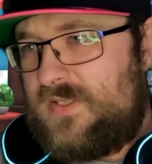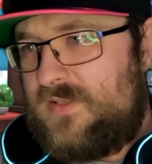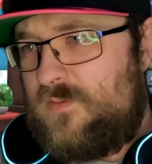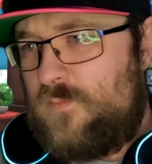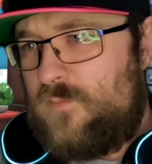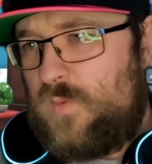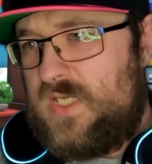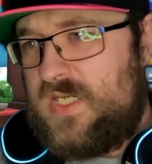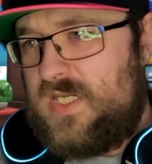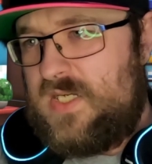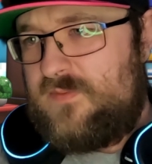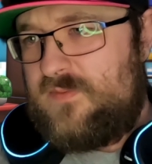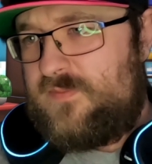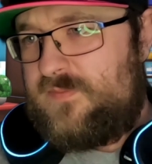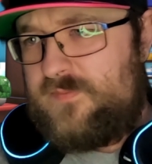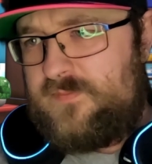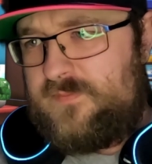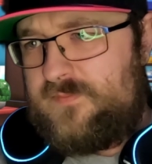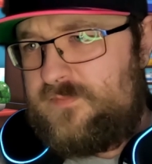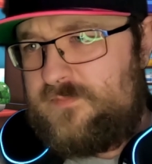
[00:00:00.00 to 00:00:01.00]

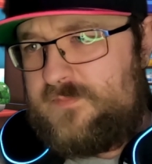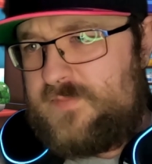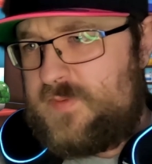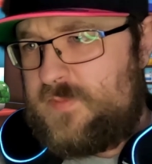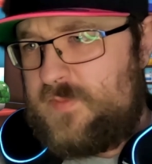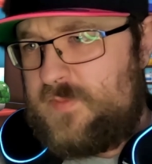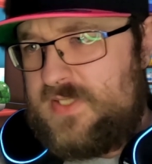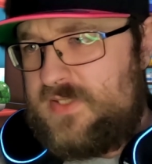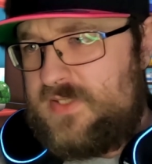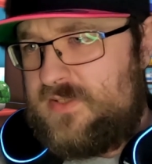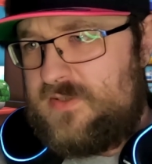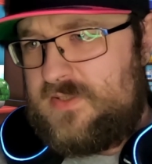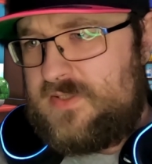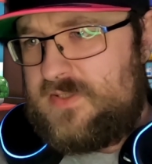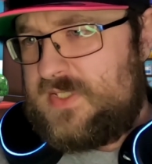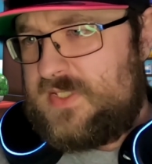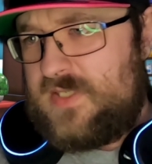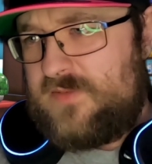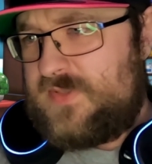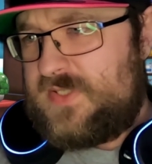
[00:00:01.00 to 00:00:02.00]
With sweeteners
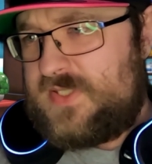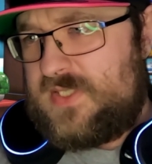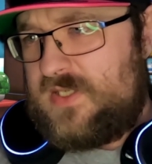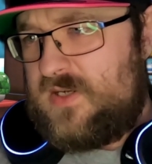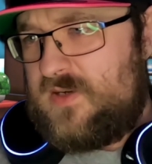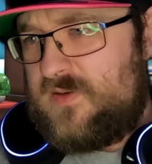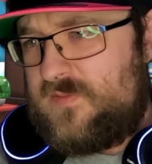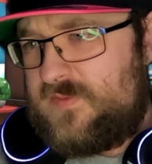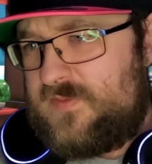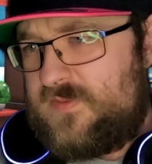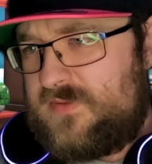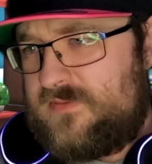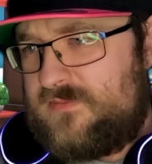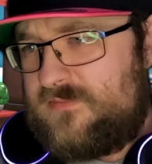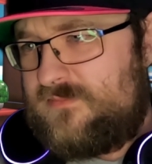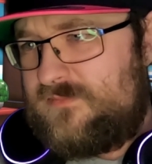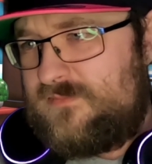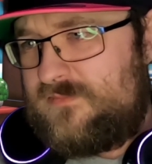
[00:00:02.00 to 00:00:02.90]
and other stuff, and